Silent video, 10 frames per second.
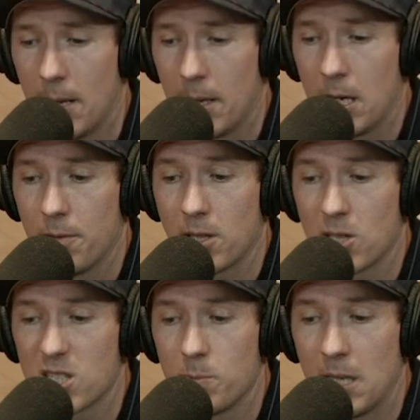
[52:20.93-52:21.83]
He invented
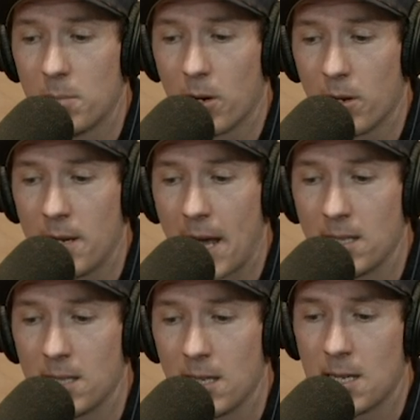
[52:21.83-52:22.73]
a speedboat in
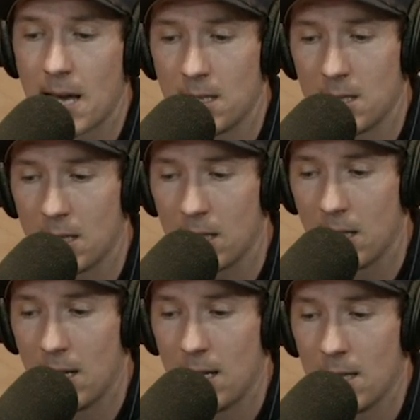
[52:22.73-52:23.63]
1919
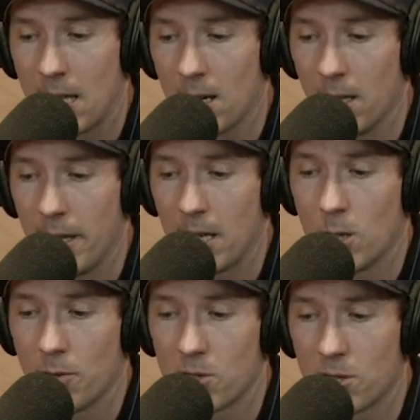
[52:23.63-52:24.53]
that on Lake
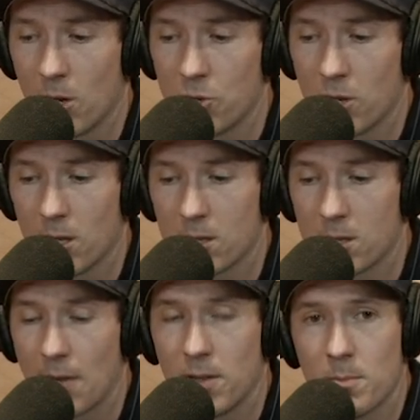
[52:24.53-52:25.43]
Nova Scotia hit
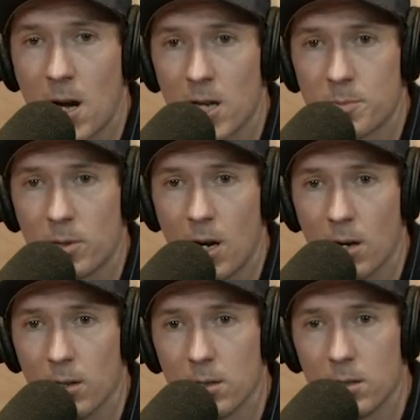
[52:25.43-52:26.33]
70 miles per
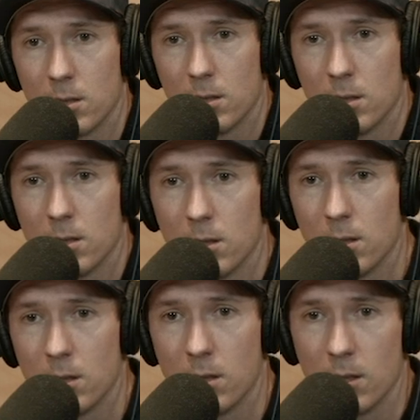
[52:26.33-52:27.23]
hour.
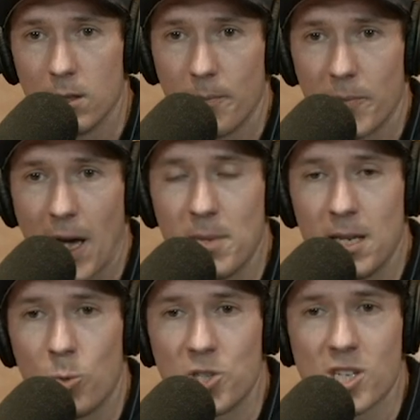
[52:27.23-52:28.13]
I
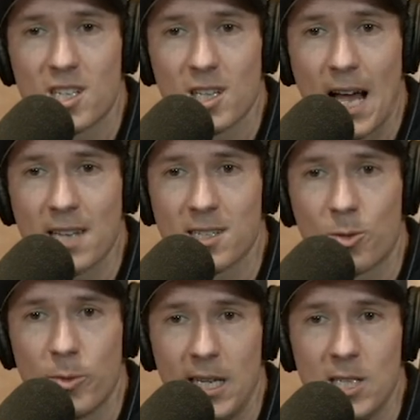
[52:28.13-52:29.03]
mean, wow. which is
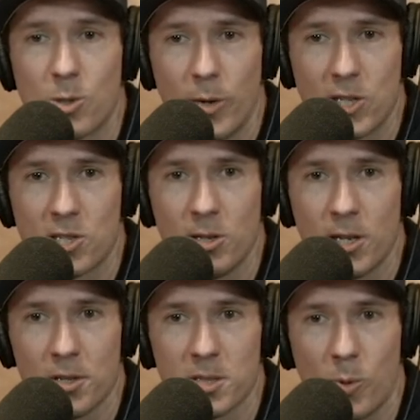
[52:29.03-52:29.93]
classic. He's a rich dude
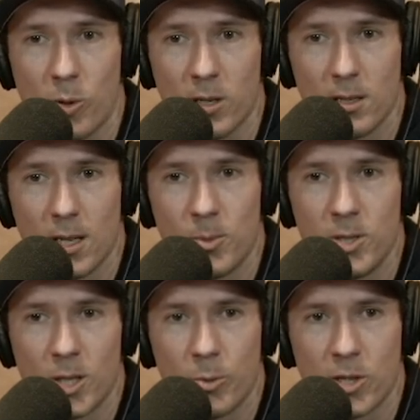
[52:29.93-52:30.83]
at this point. And when
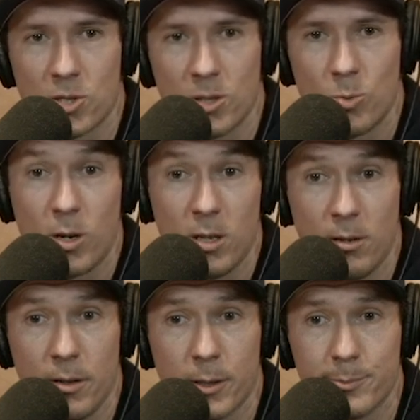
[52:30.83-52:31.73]
you're a rich dude, what do you
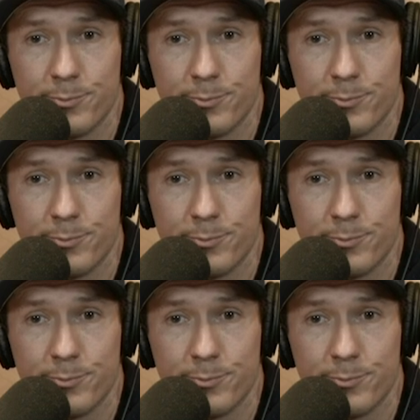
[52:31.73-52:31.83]
do?